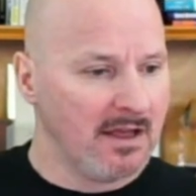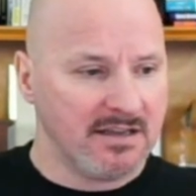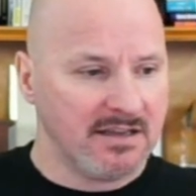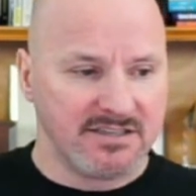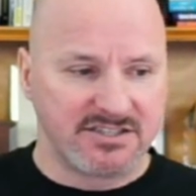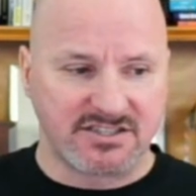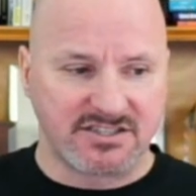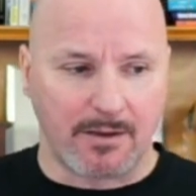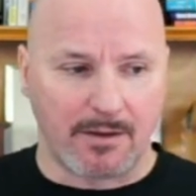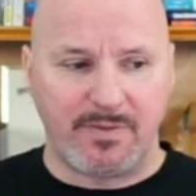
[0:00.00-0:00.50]

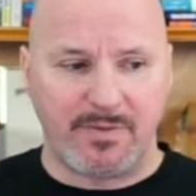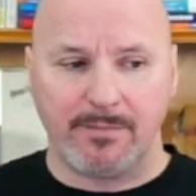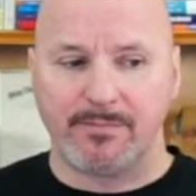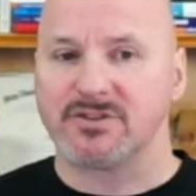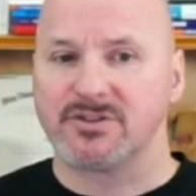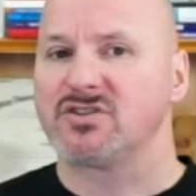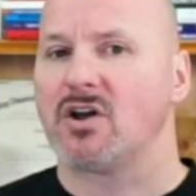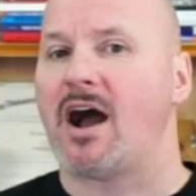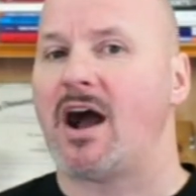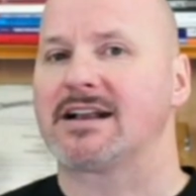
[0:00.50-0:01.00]
Some people
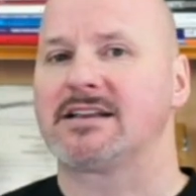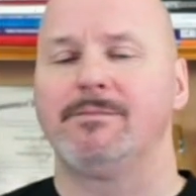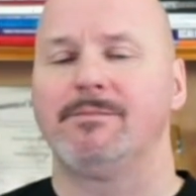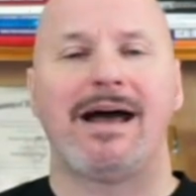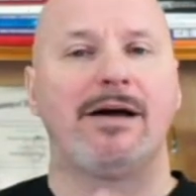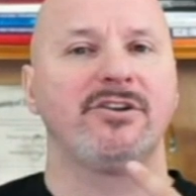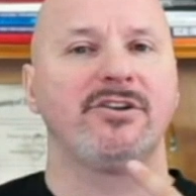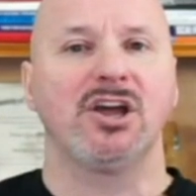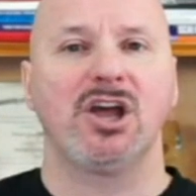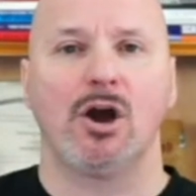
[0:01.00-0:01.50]
talked
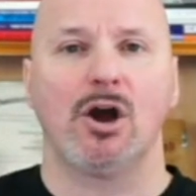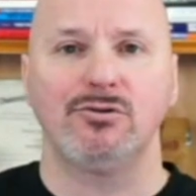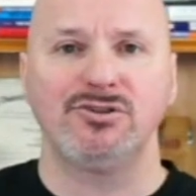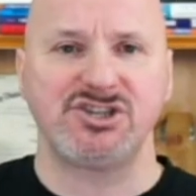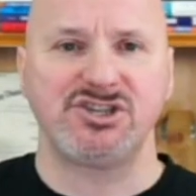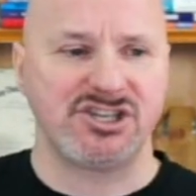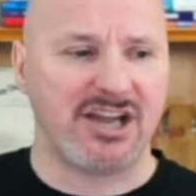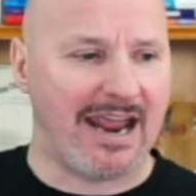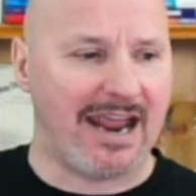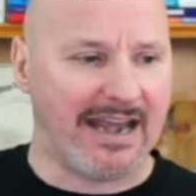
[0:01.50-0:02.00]
about
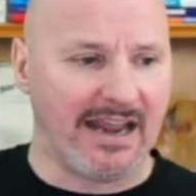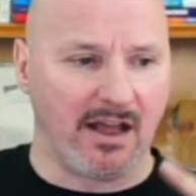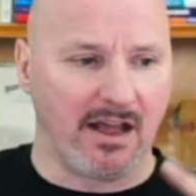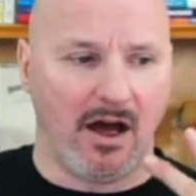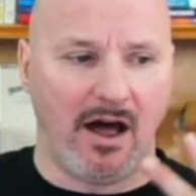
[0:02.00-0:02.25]
negotiating.